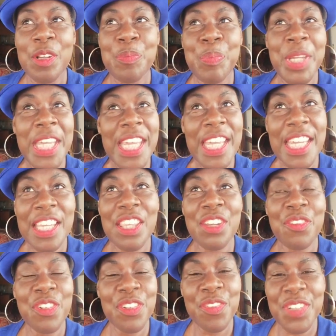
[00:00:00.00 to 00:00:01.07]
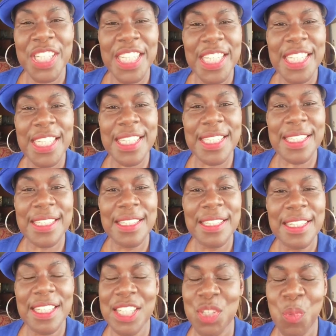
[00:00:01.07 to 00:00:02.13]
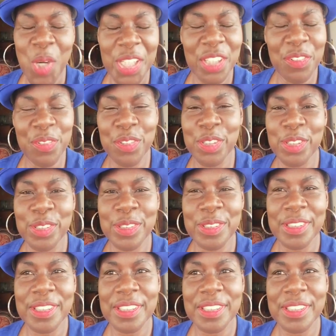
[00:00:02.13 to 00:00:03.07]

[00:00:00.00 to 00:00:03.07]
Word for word: Being in the 50s is wonderful.